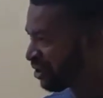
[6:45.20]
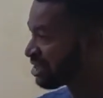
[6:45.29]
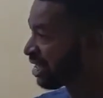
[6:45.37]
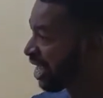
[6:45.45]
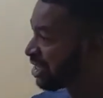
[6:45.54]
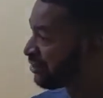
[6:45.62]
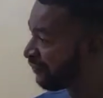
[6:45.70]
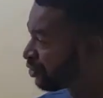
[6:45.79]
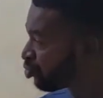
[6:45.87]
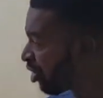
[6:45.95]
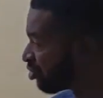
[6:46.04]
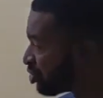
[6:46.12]
because there are
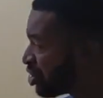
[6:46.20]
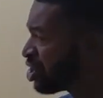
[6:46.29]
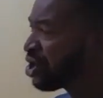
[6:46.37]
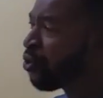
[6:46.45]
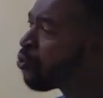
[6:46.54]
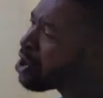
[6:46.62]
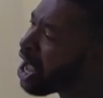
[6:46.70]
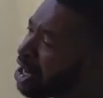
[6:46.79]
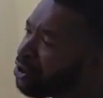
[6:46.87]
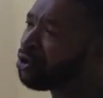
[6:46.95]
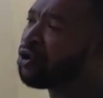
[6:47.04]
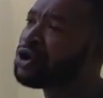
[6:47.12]
individuals, we
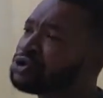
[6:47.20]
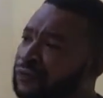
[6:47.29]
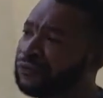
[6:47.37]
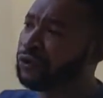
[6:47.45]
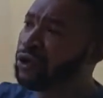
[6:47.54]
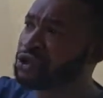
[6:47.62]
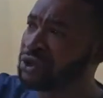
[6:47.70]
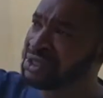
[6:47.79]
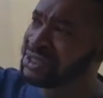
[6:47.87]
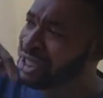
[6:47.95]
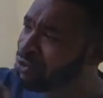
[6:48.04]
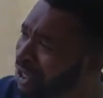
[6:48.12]
are not going to focus on the
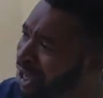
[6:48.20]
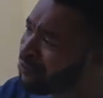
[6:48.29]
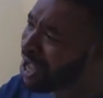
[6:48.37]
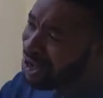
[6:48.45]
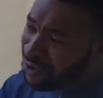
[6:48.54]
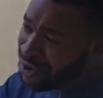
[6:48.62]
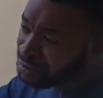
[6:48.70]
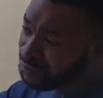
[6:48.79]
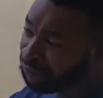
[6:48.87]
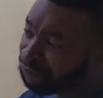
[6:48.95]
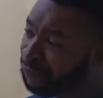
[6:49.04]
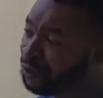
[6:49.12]
state. Rather, we are going
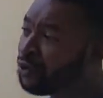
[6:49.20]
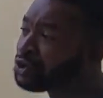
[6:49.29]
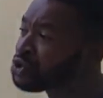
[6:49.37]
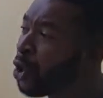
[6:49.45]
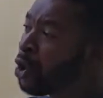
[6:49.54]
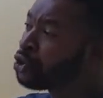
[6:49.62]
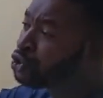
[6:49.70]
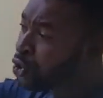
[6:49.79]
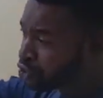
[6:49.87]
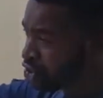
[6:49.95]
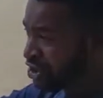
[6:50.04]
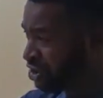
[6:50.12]
to focus on
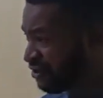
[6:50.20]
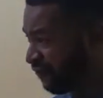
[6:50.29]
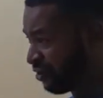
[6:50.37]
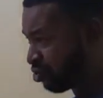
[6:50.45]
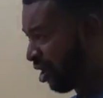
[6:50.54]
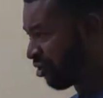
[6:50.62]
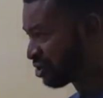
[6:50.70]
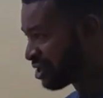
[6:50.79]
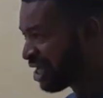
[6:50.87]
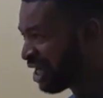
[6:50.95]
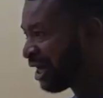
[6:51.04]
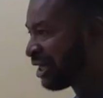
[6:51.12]
those
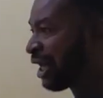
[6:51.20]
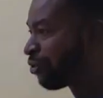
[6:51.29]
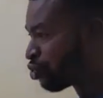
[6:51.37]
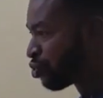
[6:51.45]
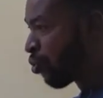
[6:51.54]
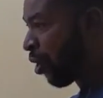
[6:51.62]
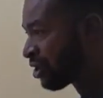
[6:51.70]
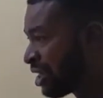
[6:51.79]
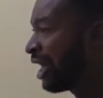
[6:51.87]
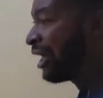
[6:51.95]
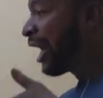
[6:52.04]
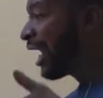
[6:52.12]
individuals that do
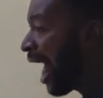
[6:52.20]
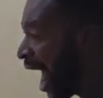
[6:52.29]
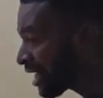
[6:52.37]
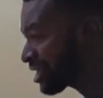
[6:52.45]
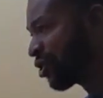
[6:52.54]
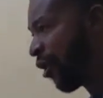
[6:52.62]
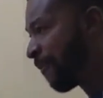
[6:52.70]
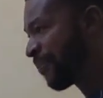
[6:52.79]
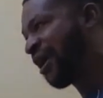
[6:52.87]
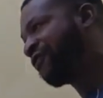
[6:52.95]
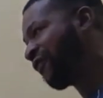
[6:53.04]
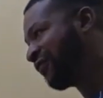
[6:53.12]
what? That act on
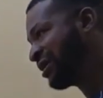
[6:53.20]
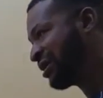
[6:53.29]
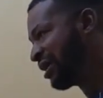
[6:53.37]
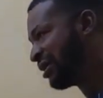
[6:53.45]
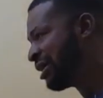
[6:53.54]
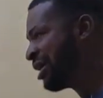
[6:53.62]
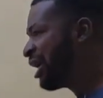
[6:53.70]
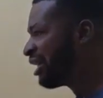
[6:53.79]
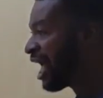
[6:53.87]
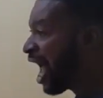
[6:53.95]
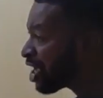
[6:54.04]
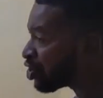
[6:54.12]
behalf of the state.
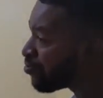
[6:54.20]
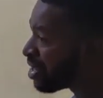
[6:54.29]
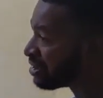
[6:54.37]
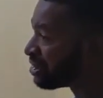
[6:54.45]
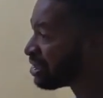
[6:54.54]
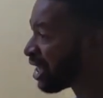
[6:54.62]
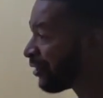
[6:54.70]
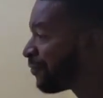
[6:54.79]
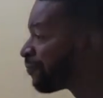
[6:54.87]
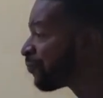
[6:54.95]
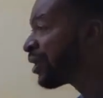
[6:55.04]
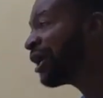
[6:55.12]
The argument is
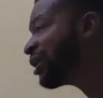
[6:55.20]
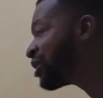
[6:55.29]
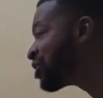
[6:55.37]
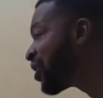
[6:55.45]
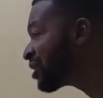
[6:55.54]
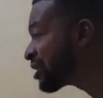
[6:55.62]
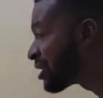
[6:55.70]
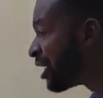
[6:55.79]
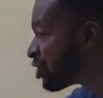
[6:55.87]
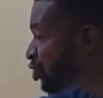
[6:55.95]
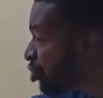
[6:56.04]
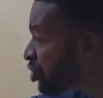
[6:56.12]
that it is not
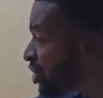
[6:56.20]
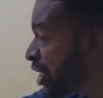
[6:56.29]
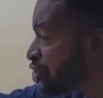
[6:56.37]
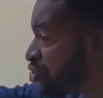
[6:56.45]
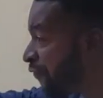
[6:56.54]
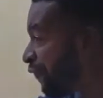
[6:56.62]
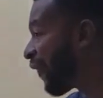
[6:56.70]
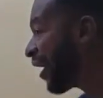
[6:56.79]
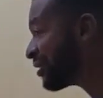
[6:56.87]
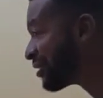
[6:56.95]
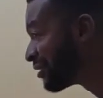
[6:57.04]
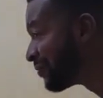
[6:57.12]
state. Two states don't
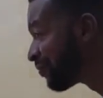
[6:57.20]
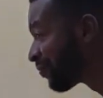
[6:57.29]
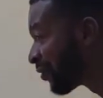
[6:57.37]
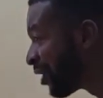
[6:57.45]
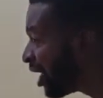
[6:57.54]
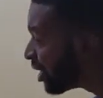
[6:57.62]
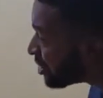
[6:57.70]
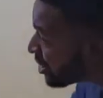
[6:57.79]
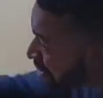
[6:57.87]
fight. It's